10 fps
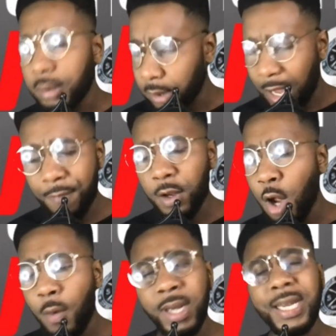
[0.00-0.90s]
Kevin
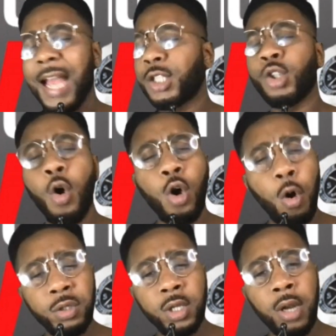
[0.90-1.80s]
Owens that Stone
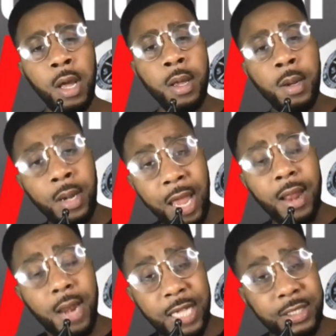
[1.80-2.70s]
Cold stunner.
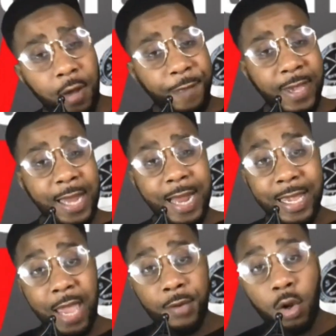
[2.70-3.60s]
Let's not forget that
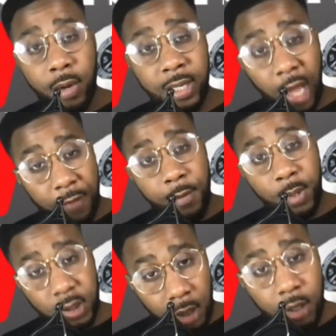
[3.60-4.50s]
Kevin Owens gave him a
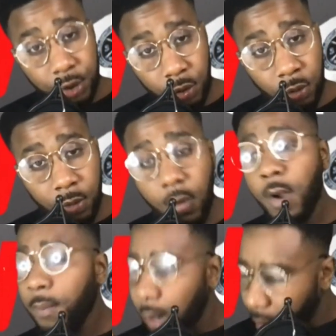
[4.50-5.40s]
stunner too,
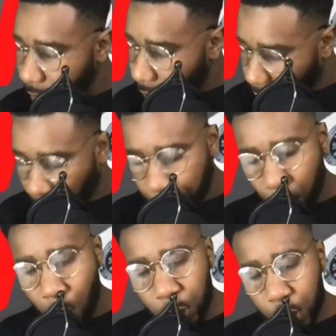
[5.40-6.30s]
but of
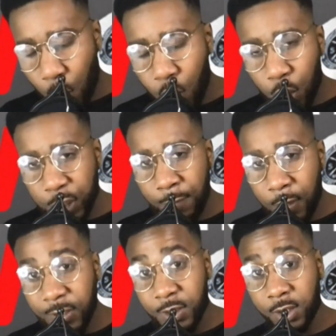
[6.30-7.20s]
course Stone Cold Steve
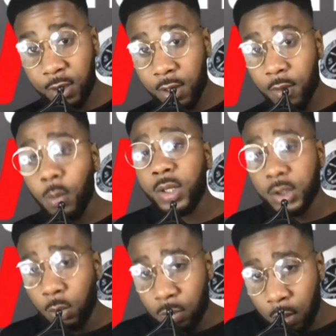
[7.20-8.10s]
Austin stunner was
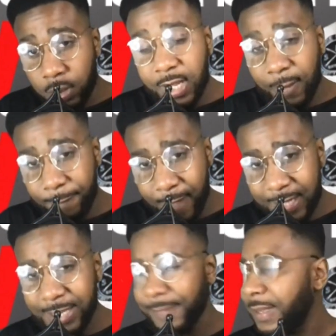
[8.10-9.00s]
the most
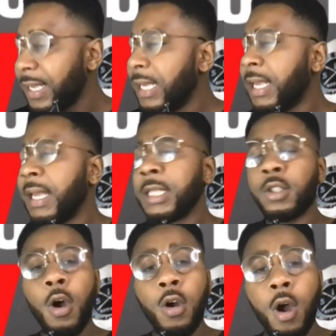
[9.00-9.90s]
effective.
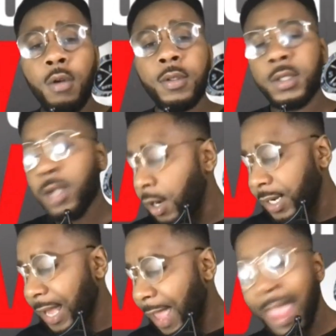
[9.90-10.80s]
Stone Cold stunning
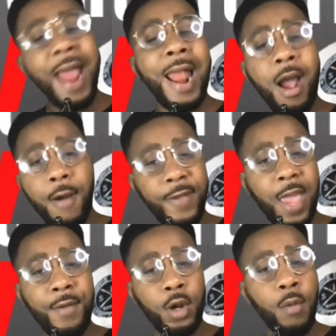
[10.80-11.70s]
the hell out of
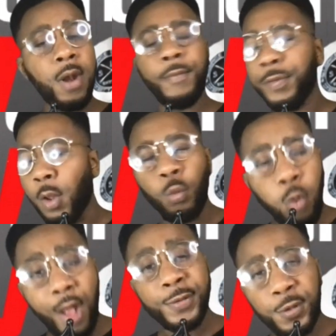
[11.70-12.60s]
Kevin Owens with the
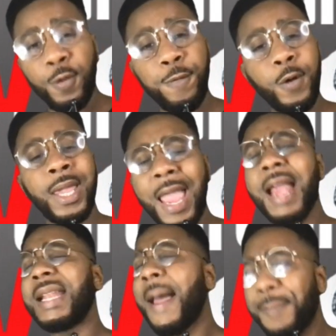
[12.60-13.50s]
1-2-3,
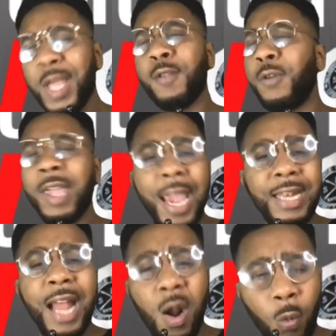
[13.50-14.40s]
getting that pin, for
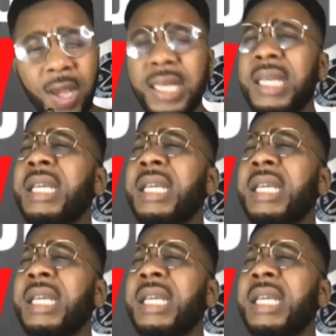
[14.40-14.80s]
getting that win.